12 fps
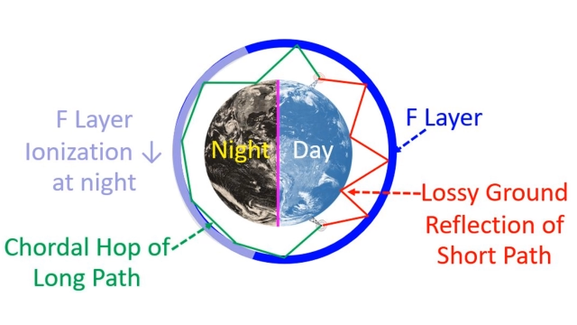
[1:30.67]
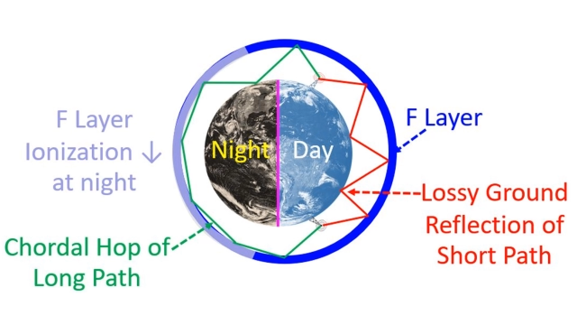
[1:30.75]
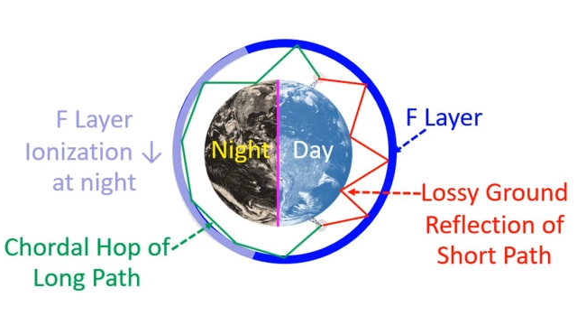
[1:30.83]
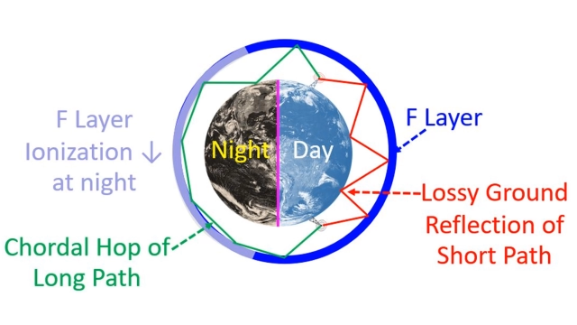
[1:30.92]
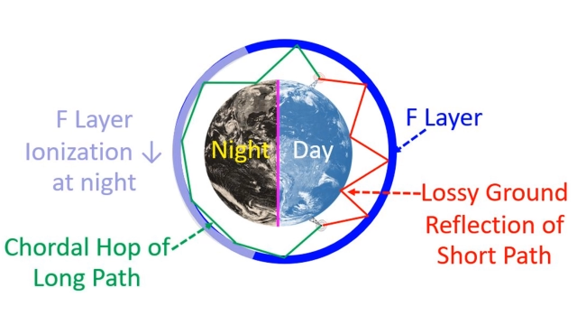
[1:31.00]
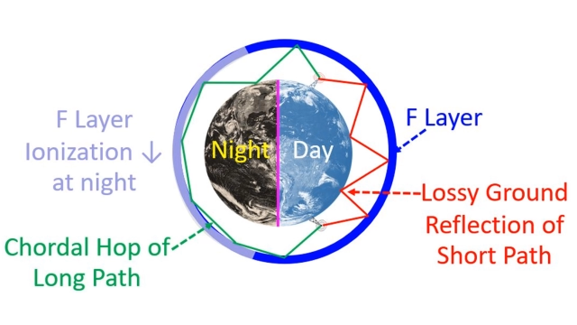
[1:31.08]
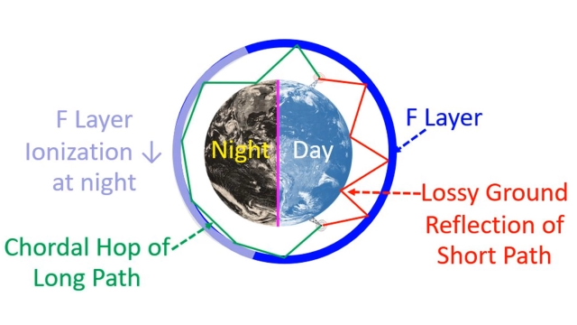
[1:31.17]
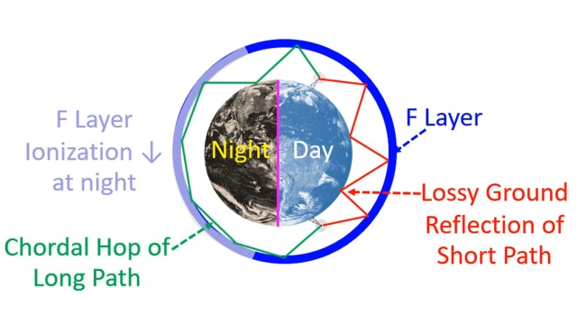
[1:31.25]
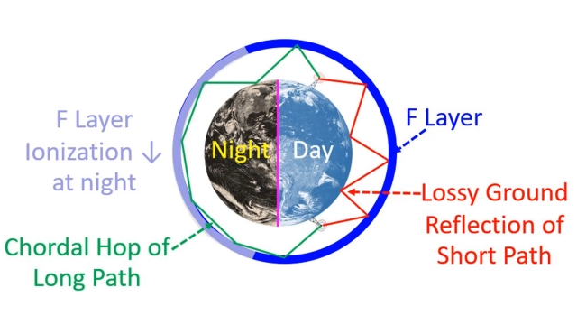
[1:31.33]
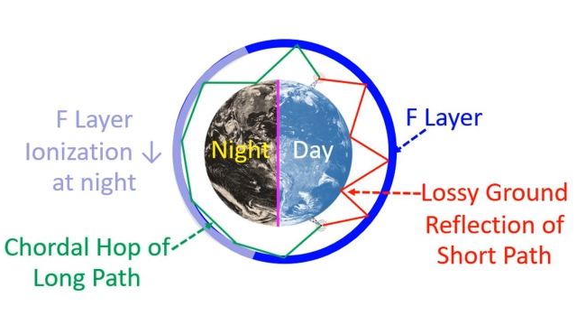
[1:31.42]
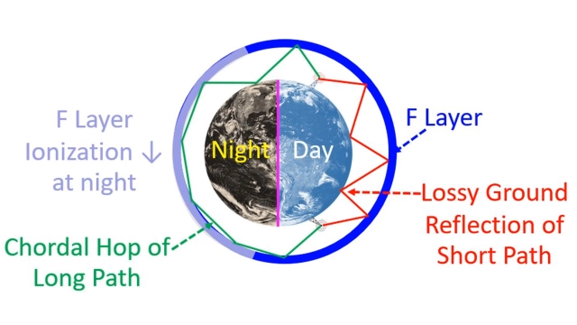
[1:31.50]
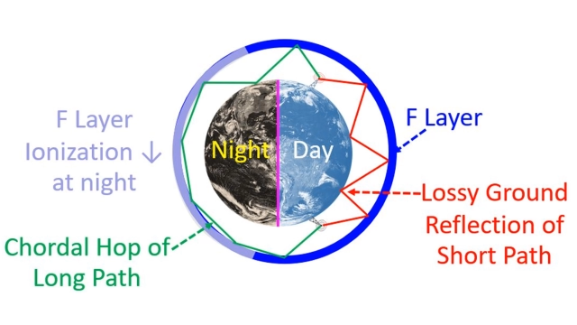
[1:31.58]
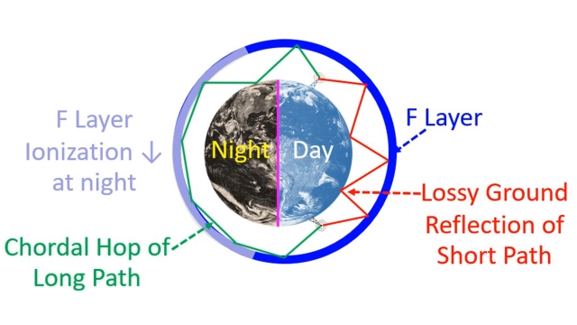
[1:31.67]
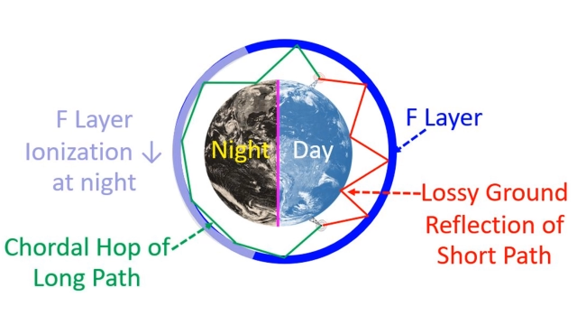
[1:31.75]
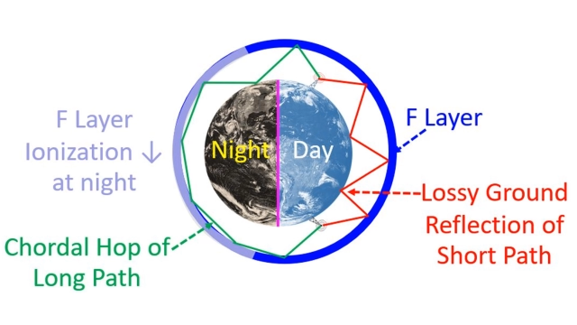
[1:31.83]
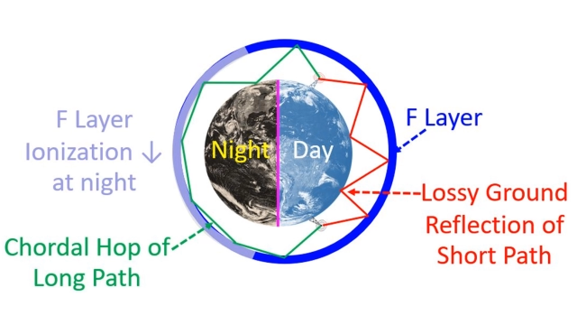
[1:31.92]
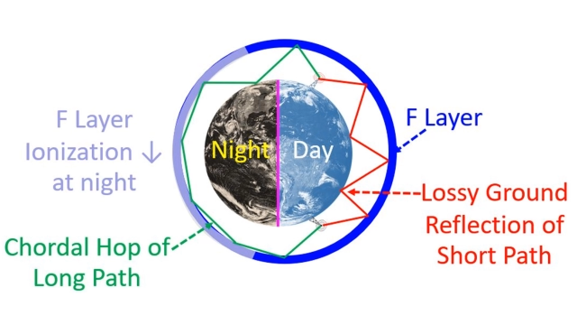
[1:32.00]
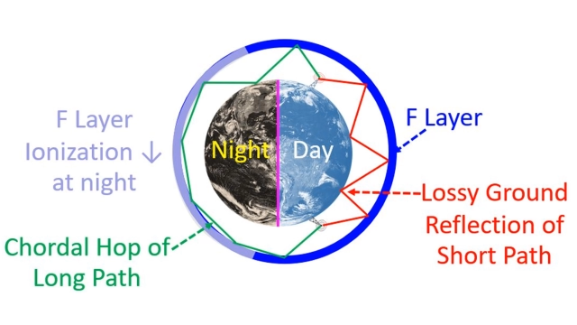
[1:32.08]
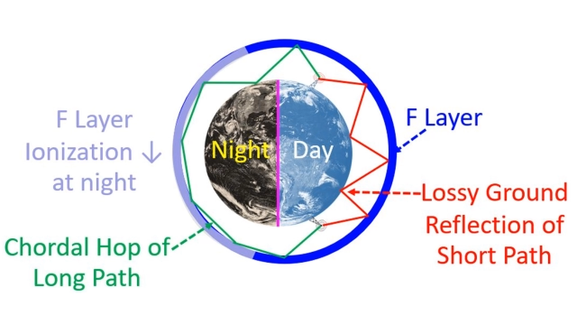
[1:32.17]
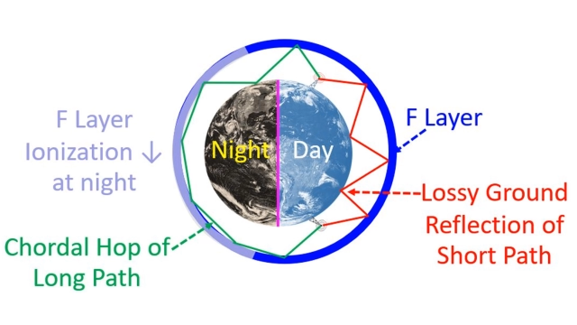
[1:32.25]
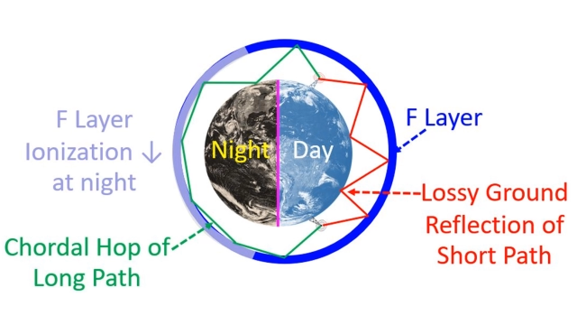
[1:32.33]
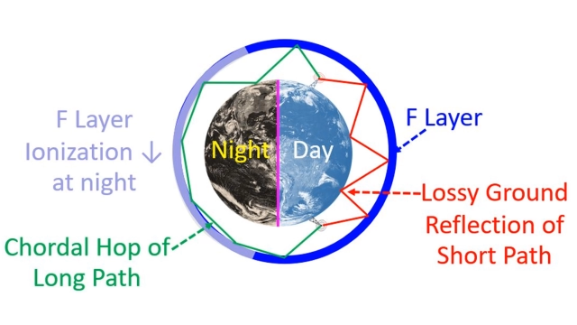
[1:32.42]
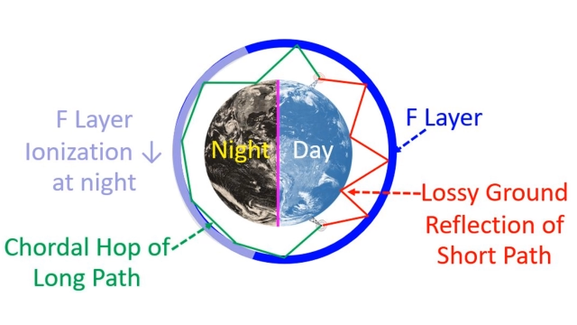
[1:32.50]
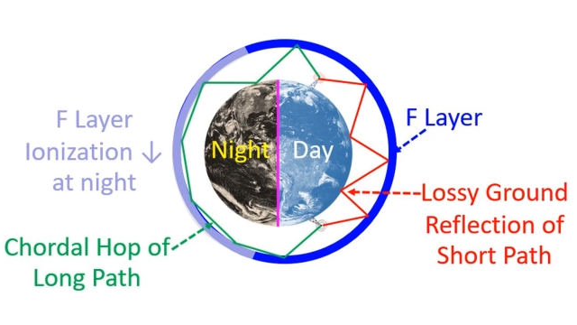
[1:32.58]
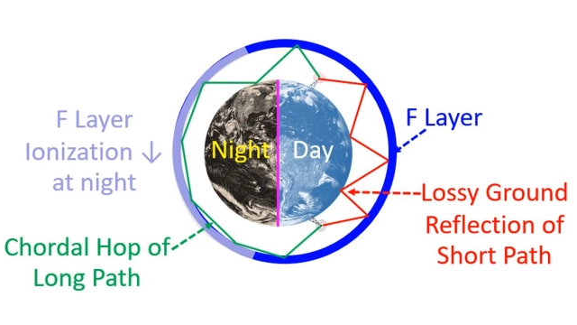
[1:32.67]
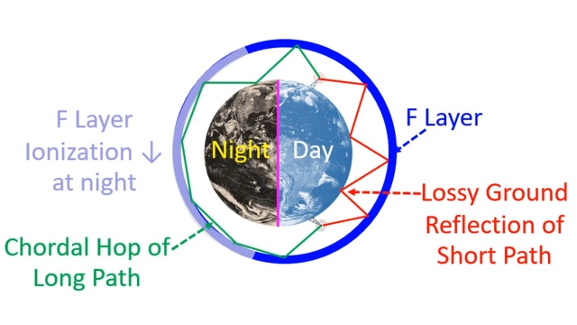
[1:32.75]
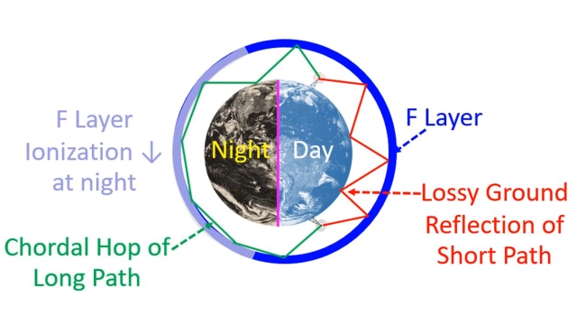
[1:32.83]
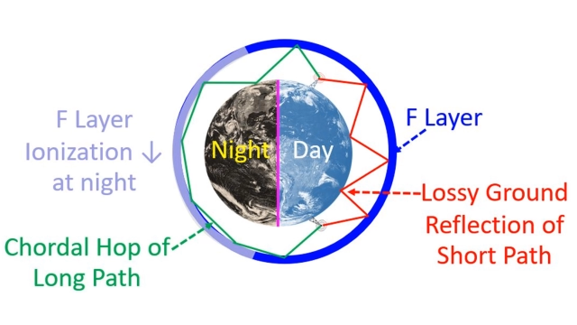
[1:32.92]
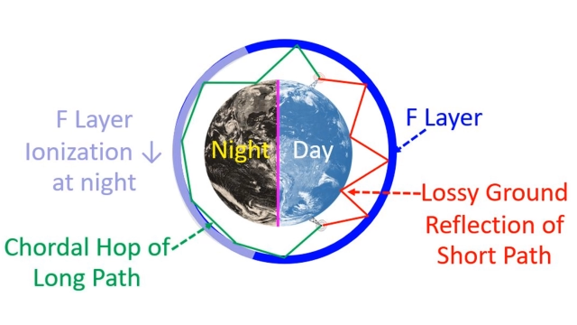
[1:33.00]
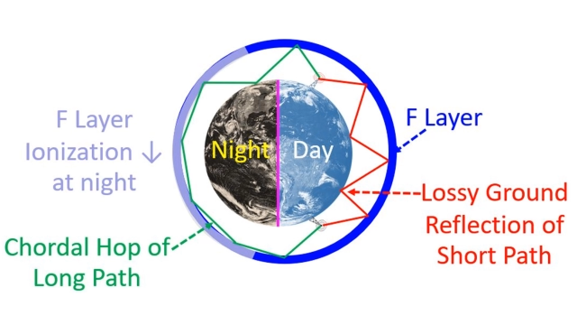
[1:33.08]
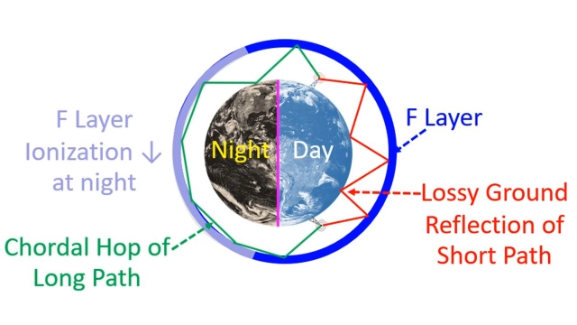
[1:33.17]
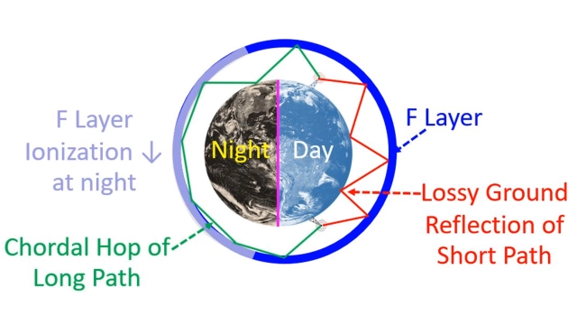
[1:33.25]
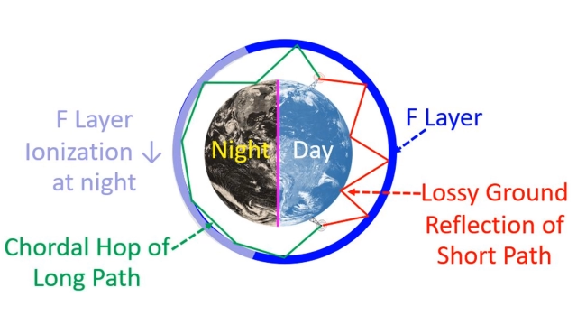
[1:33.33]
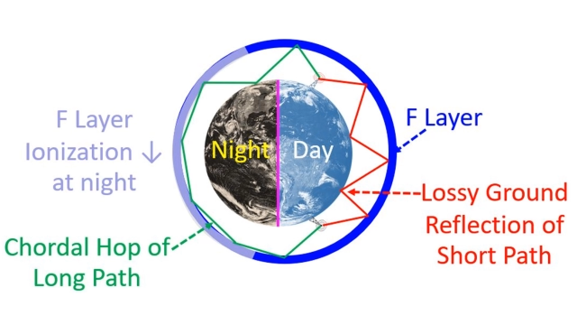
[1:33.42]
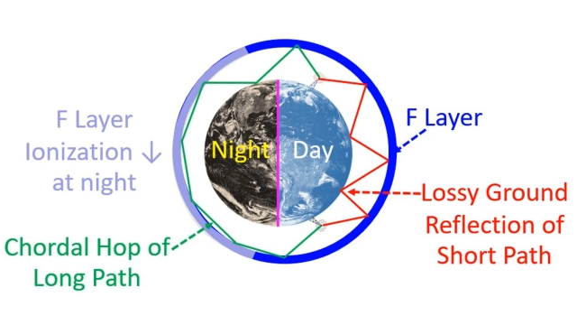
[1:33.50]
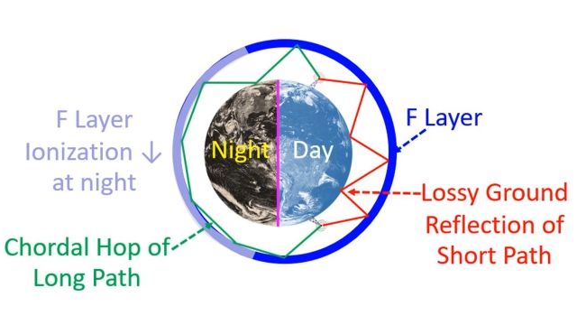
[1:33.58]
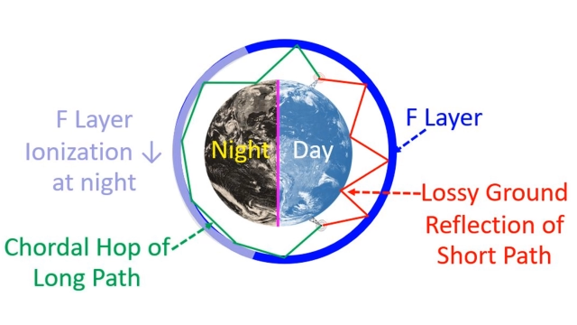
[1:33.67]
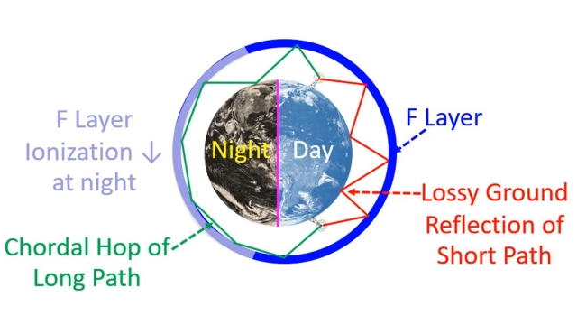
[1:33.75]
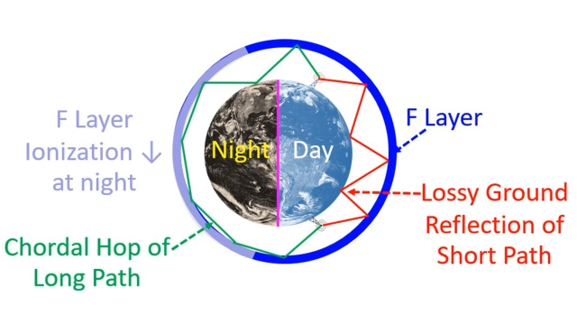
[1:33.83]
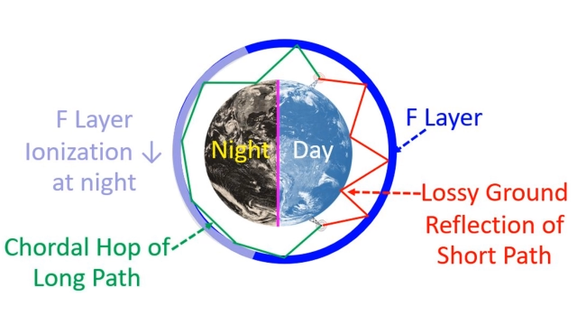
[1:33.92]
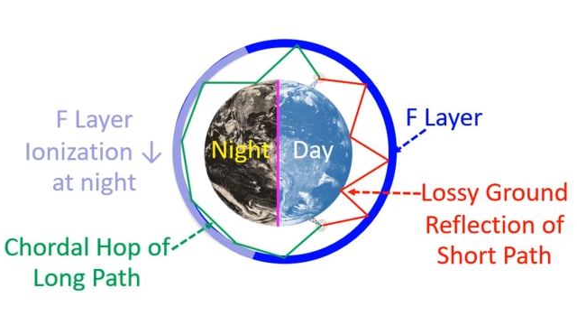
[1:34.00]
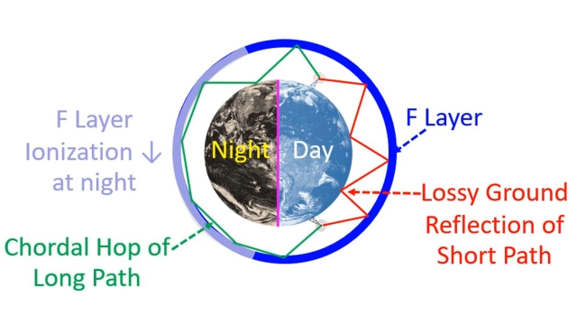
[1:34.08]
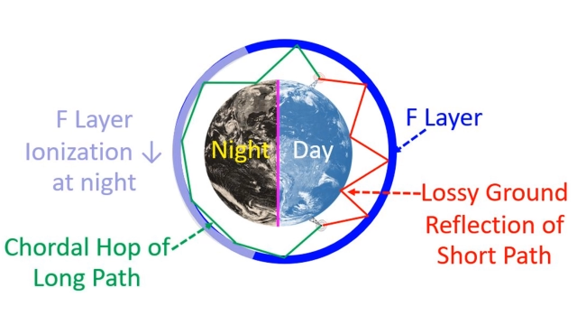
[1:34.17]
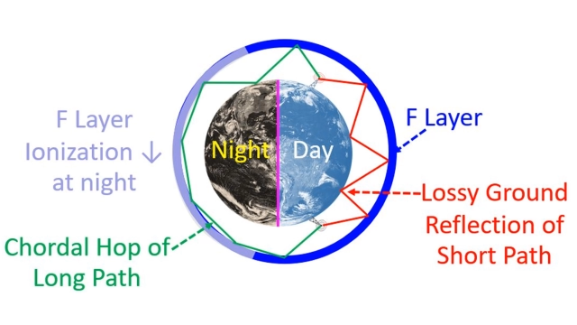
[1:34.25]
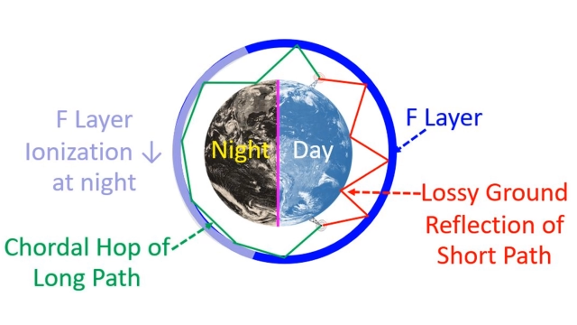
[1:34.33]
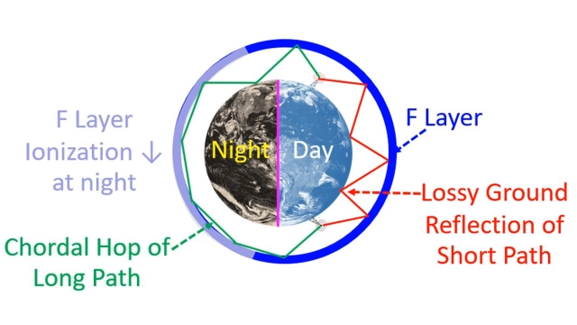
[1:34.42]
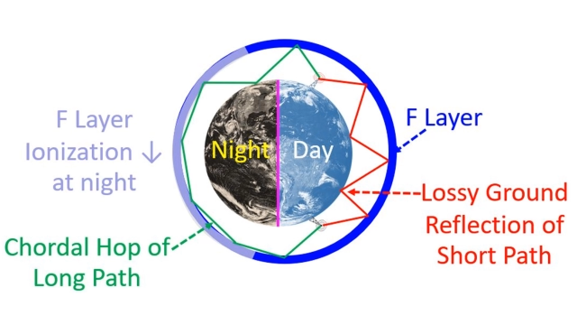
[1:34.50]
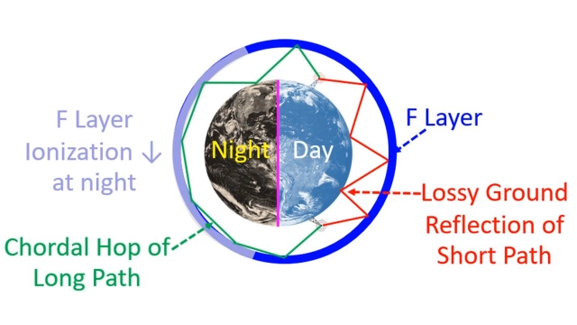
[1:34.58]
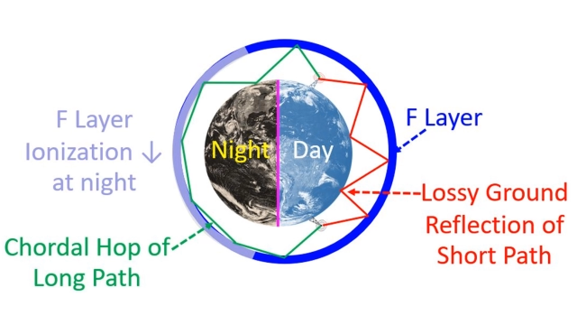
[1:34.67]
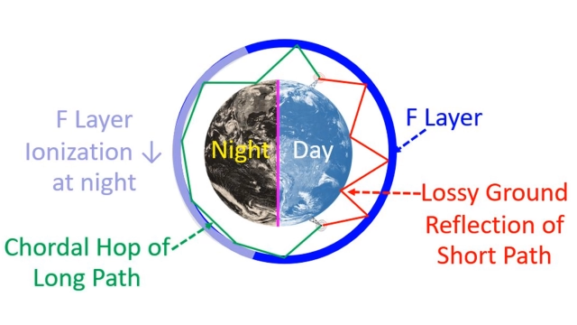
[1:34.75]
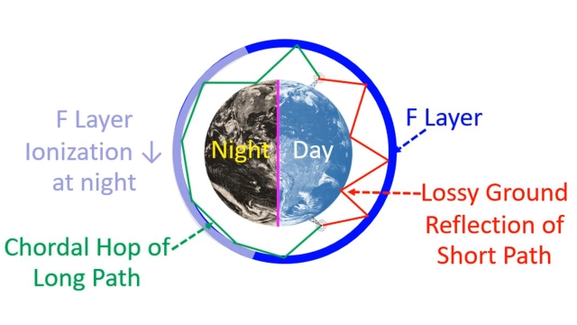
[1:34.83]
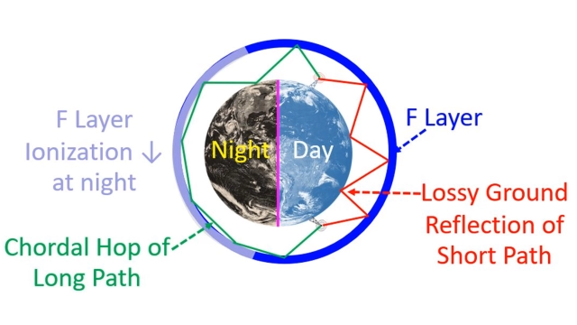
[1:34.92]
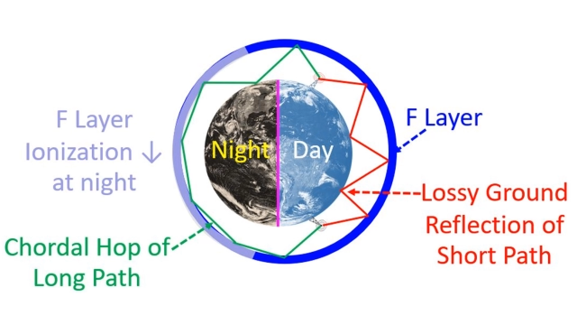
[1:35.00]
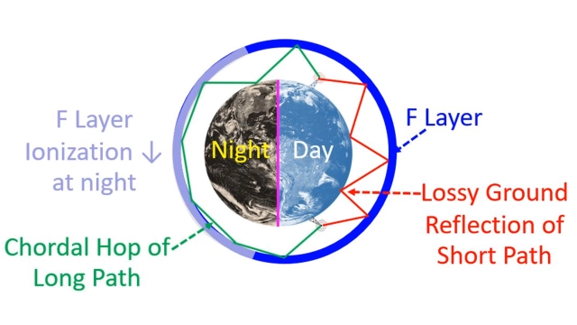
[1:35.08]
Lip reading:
Nobody's mouth can be seen.